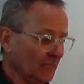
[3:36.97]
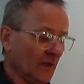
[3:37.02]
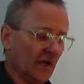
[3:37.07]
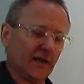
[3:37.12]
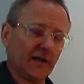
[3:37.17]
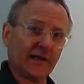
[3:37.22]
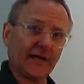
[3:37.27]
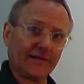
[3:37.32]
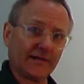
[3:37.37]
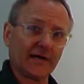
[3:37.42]

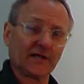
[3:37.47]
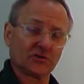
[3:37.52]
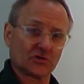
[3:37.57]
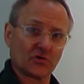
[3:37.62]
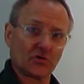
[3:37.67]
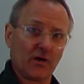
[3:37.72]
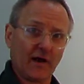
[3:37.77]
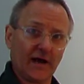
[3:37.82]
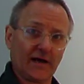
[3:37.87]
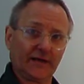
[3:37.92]
and let that
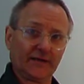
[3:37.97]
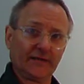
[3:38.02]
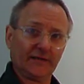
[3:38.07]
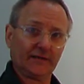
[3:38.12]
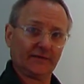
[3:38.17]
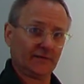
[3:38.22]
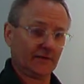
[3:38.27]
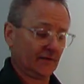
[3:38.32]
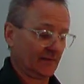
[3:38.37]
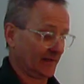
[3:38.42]
dry.
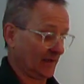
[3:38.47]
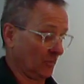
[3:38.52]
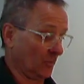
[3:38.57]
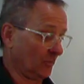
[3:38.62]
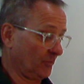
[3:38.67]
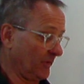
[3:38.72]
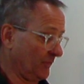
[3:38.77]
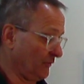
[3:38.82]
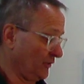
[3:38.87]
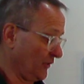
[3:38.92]
That
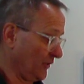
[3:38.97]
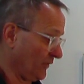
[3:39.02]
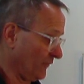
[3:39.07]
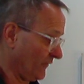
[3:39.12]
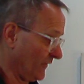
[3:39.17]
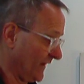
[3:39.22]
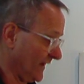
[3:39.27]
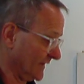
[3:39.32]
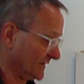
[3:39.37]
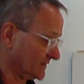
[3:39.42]
would be
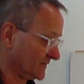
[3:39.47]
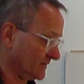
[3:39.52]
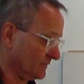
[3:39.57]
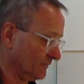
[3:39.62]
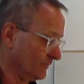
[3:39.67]
perfect.